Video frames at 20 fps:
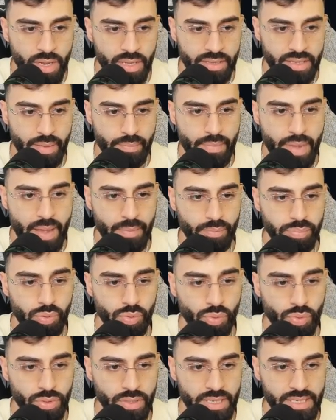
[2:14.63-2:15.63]
the
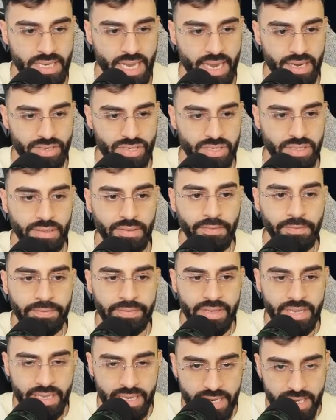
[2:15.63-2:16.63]
mempool is actually
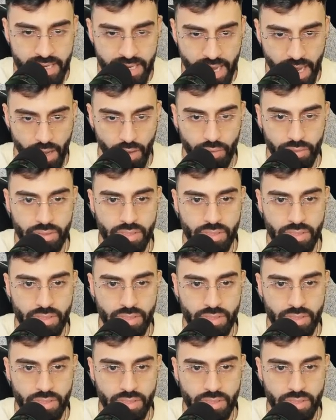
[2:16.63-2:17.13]
feeding out